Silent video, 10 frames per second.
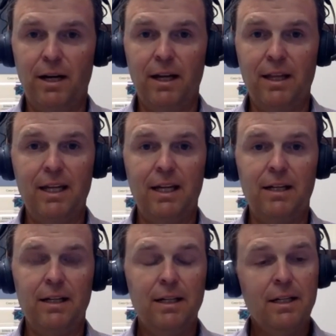And I think
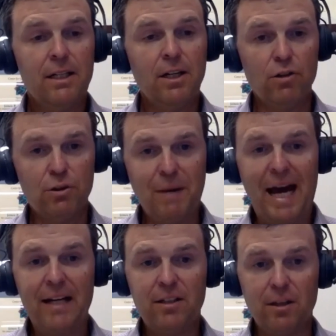it goes
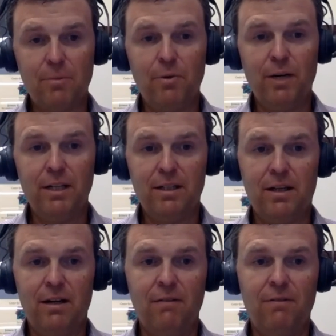back to the point
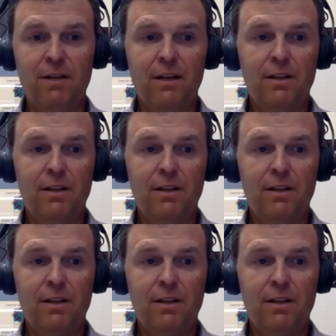of